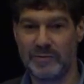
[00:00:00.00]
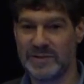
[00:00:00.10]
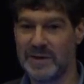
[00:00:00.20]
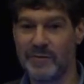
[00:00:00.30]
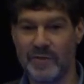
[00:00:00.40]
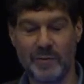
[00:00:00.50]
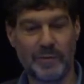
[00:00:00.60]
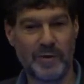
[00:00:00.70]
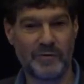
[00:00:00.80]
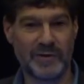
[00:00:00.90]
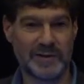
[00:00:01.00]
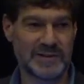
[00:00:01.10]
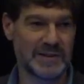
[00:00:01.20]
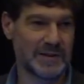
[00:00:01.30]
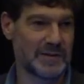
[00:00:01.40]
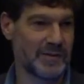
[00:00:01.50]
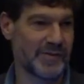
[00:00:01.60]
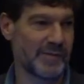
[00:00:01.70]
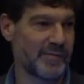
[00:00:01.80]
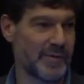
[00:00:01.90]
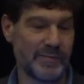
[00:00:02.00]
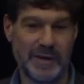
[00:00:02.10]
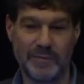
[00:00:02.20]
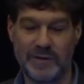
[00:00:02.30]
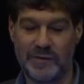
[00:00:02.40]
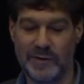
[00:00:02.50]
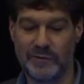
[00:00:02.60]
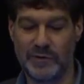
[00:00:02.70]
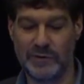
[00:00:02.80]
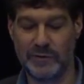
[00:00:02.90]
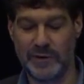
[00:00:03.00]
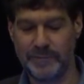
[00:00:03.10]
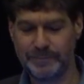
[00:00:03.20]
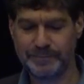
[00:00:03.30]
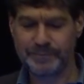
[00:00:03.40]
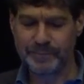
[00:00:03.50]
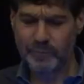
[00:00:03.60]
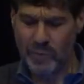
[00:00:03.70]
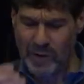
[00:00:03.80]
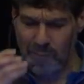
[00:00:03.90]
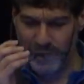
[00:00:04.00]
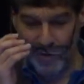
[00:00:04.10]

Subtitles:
And some of them are perfectly cynical. Some of them may be self-deluded. But